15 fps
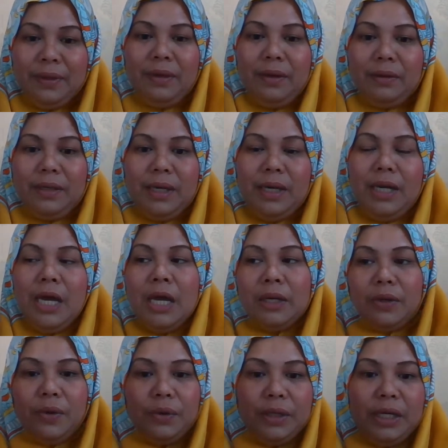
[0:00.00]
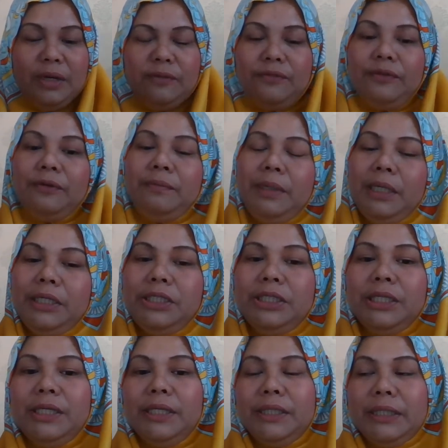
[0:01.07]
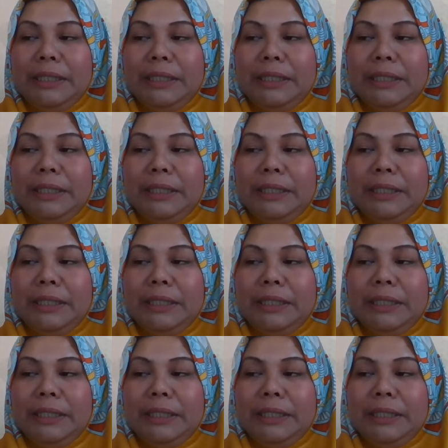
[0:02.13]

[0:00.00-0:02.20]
Okay, good information,